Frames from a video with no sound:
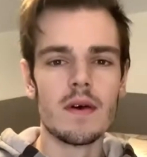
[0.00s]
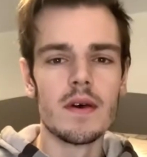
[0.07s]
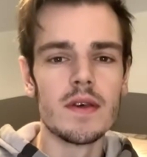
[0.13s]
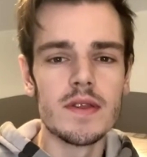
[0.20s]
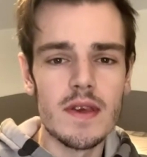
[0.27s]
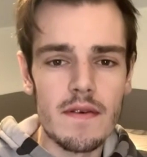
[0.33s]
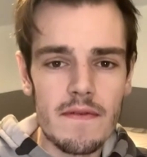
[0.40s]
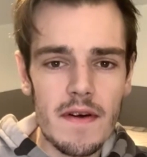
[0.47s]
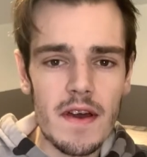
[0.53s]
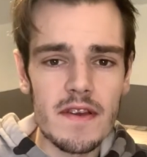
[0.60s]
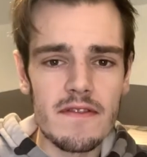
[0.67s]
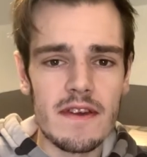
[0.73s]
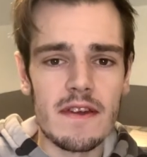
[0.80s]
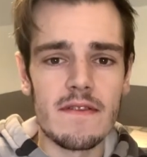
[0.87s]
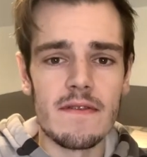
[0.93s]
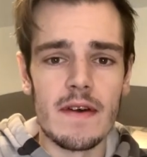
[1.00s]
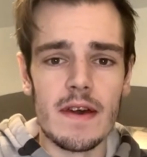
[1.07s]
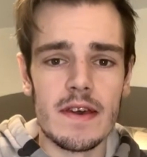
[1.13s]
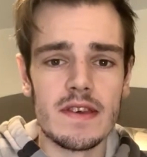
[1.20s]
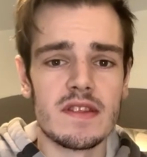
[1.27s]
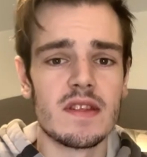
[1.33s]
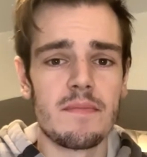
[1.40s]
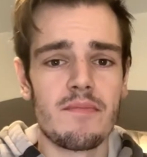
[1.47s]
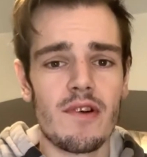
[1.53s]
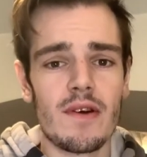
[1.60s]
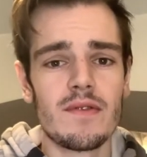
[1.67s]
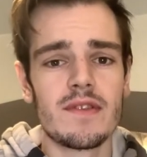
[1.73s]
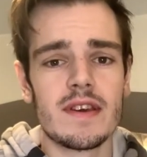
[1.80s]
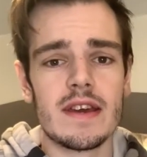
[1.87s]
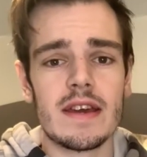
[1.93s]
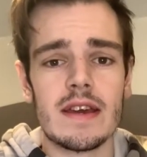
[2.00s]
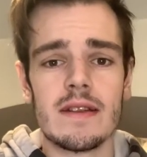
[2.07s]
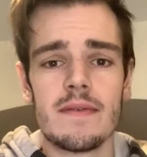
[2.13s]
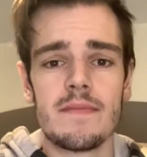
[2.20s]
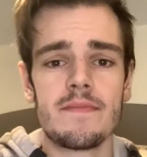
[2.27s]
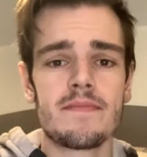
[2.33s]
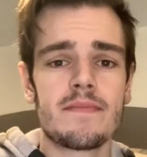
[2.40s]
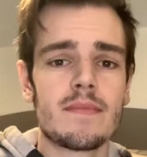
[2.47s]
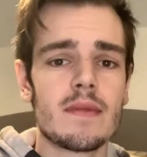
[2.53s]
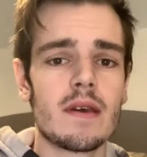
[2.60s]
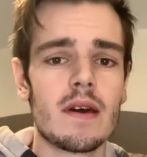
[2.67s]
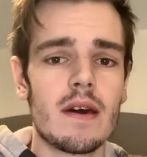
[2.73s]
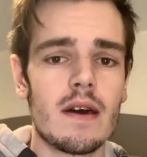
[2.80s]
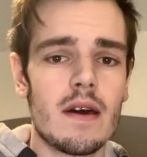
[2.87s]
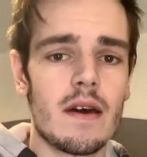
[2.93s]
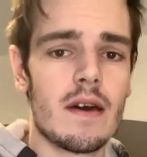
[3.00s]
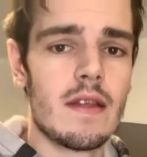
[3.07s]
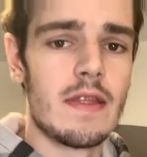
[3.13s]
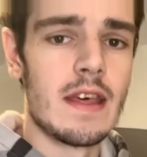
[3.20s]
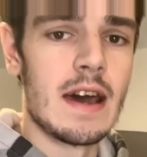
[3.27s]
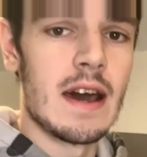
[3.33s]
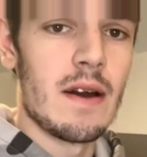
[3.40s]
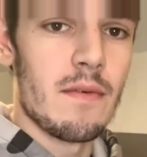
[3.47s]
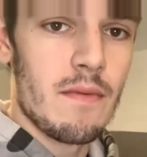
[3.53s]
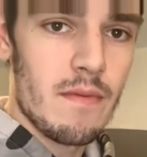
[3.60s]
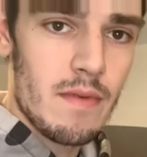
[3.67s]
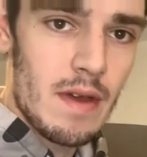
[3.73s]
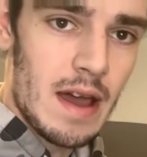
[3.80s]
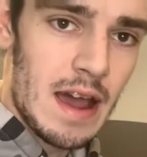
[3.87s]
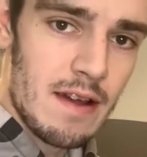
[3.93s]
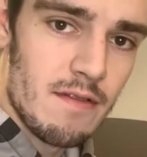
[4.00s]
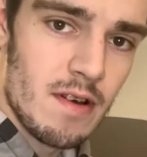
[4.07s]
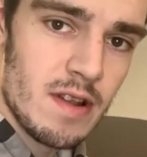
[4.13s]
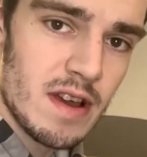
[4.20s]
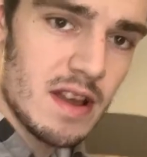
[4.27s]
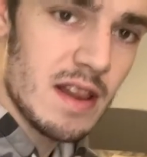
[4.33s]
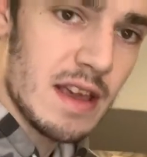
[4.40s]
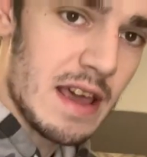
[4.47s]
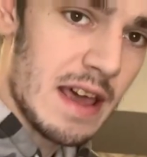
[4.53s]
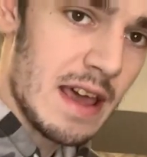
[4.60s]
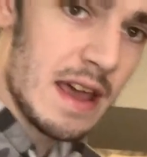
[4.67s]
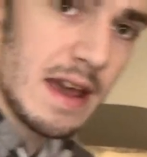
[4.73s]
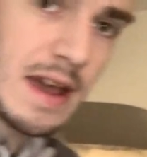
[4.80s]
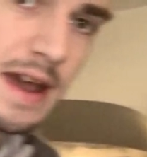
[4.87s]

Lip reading: So first things first is the protein. Now, ironically here,